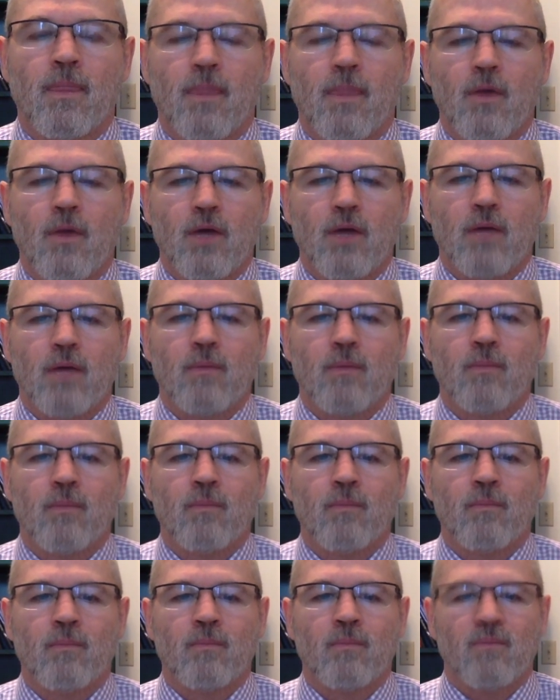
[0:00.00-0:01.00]
Okay,
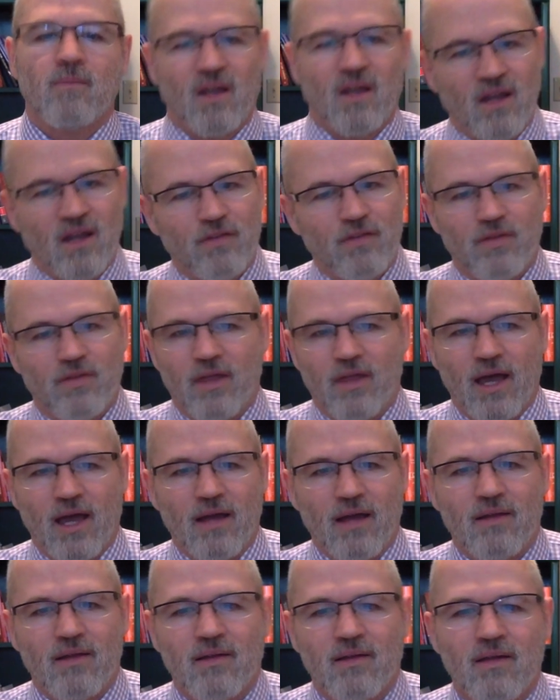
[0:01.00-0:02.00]
enough of that.
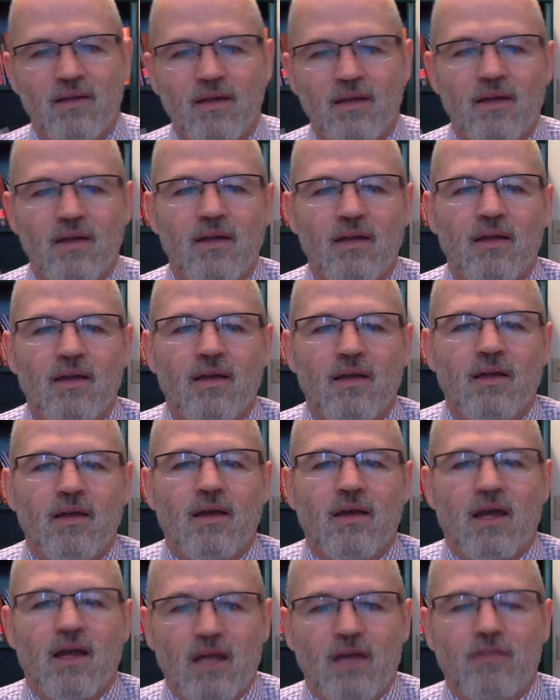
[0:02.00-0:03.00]

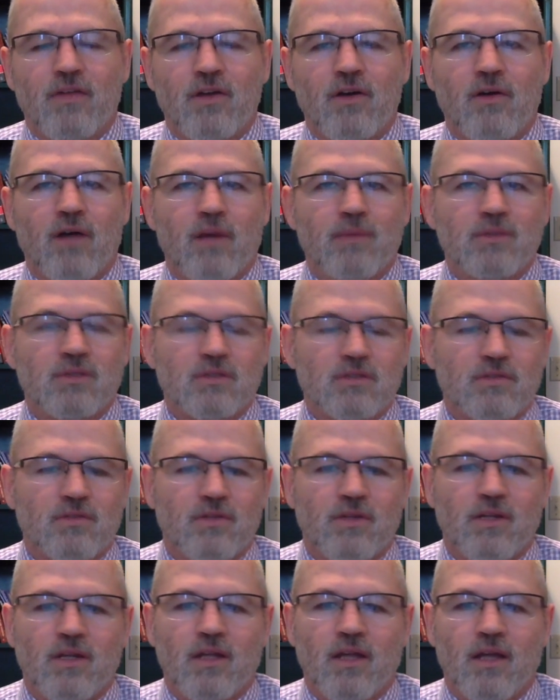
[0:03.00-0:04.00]
Enough interruptions for
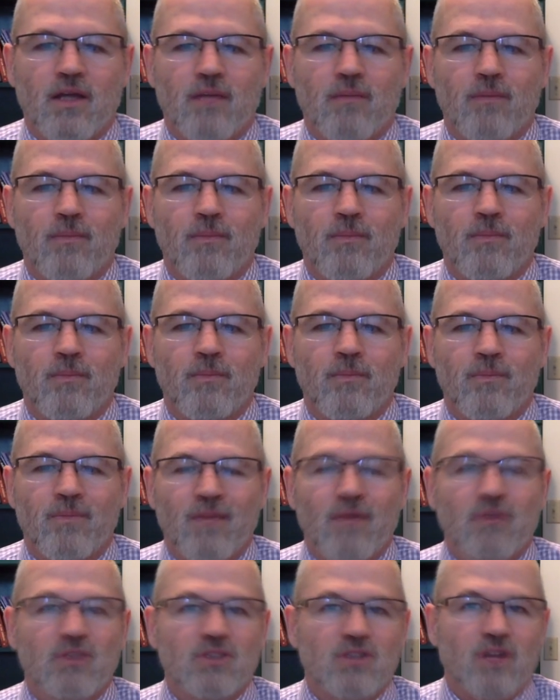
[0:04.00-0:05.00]
the day. That
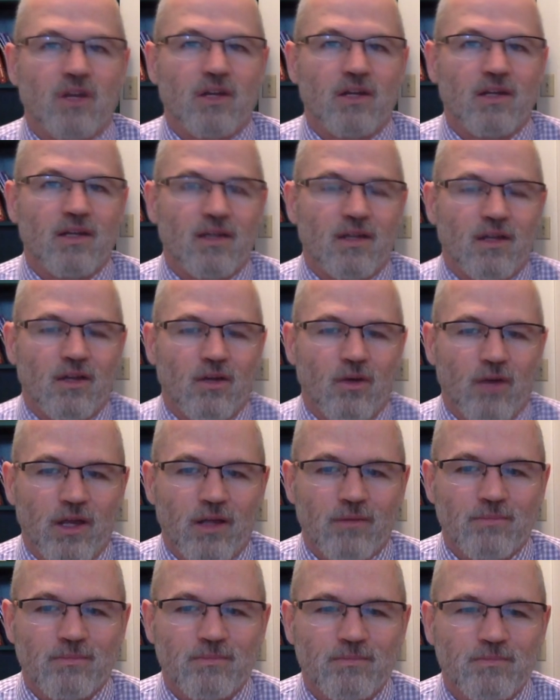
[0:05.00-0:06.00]
was starting to get annoying.
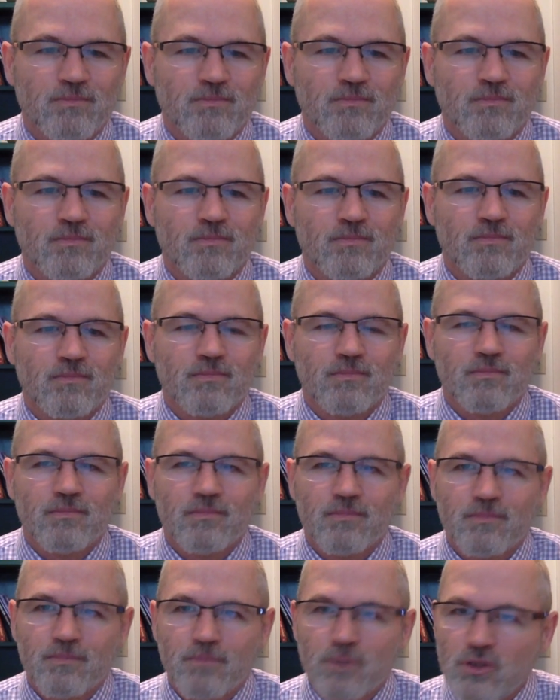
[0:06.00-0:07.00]

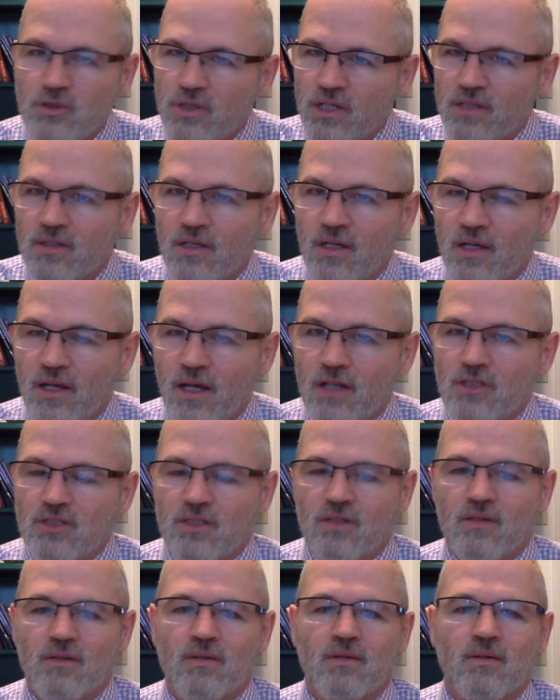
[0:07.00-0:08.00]
But you get the
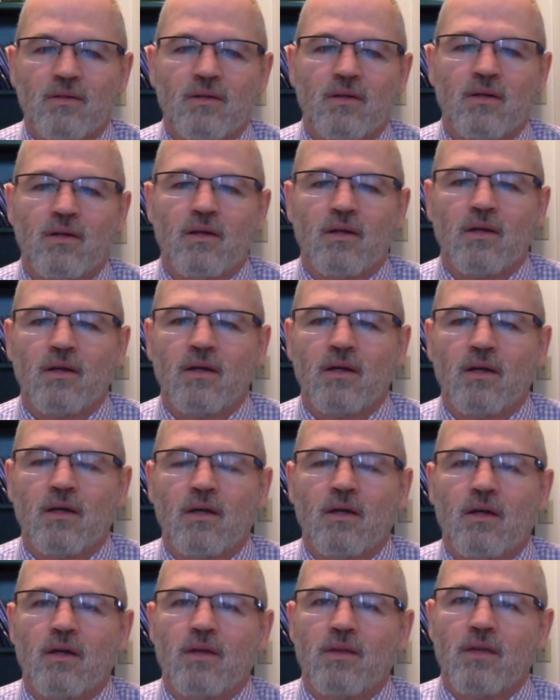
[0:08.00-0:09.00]
connection.
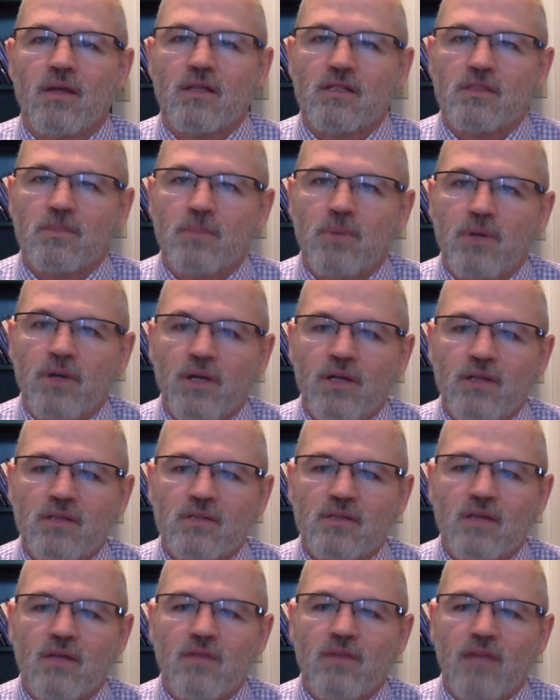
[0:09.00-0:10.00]
The experience
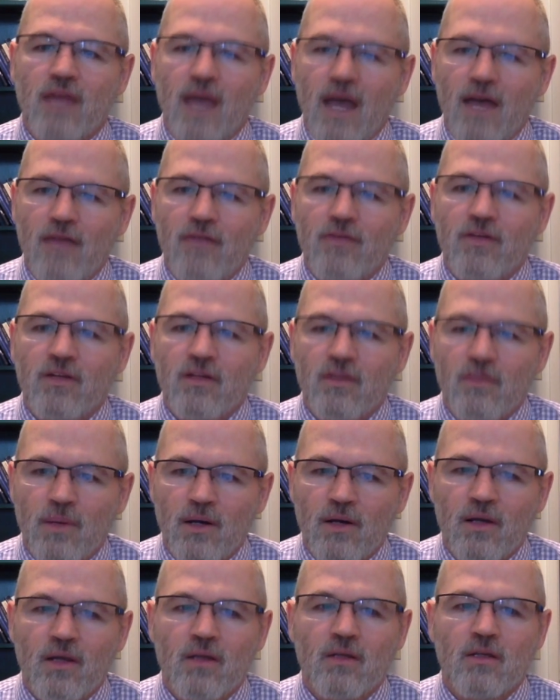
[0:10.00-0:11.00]
of the African
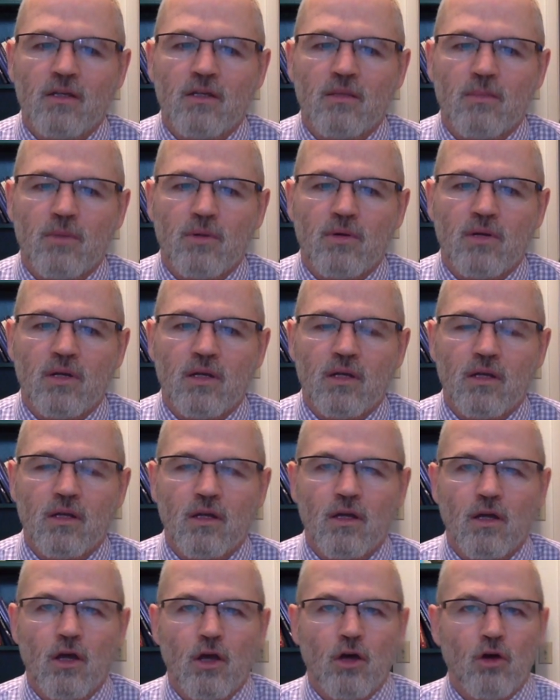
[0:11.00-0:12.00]
American community
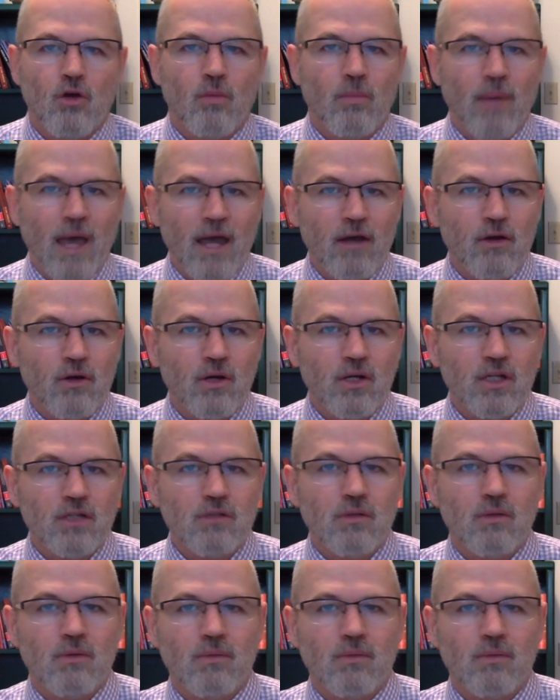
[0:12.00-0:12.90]
who migrated